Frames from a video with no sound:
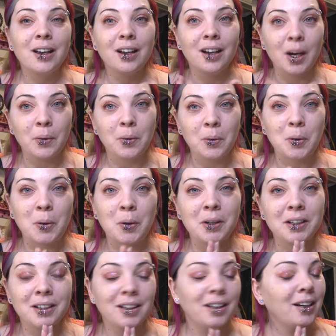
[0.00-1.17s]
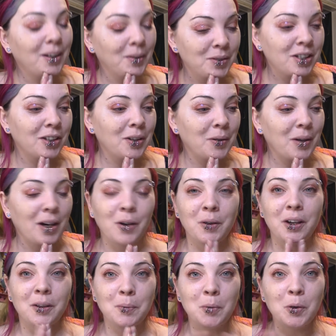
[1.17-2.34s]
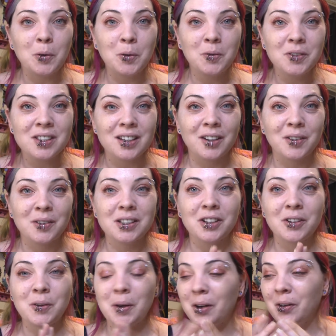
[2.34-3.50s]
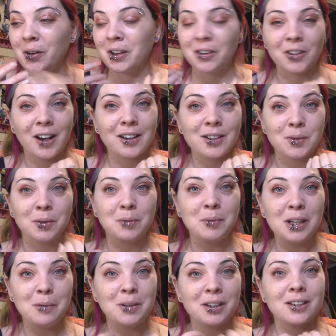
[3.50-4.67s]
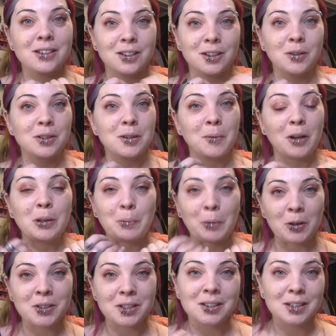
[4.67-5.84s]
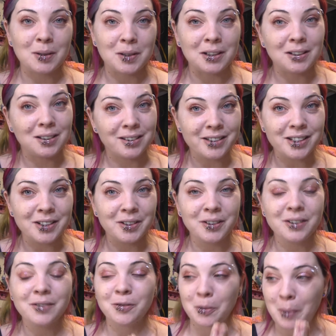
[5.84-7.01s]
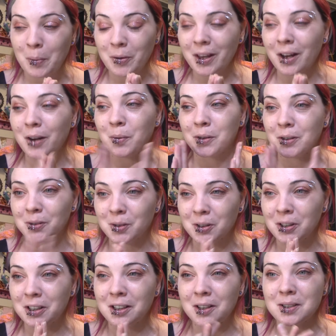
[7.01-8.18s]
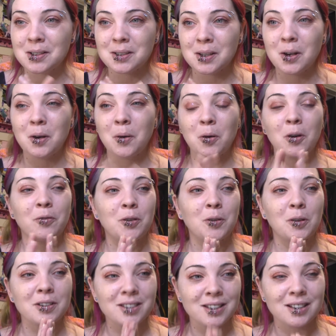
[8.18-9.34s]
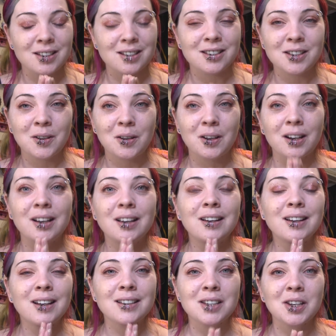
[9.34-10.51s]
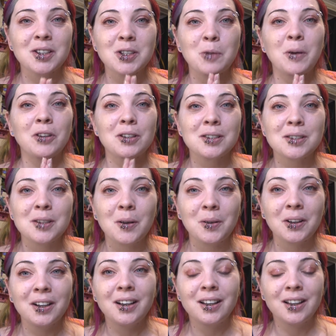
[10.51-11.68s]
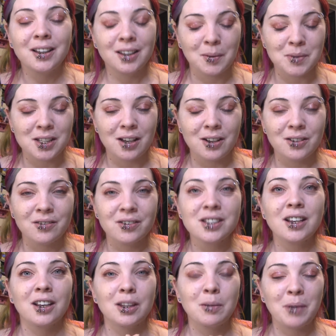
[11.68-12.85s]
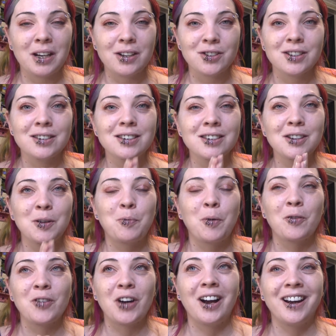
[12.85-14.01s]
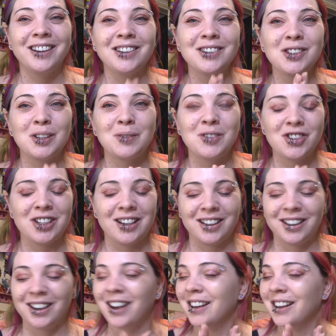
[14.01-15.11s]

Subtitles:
I will record it, I will tell you how it moves, I will tell you how it interacts with me, because he knows about the person sewing also. Remember that when you're learning how to sew, or if you're a seasoned sewer, it's also about the sewer themselves and the patience you provide to the machine.